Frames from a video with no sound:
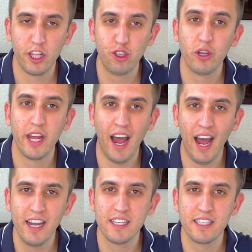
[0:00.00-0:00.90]
that you can
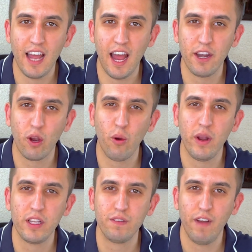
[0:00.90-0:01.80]
understand a
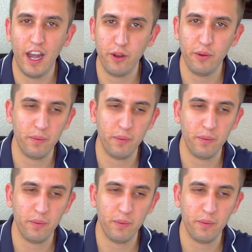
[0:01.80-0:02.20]
coin's value.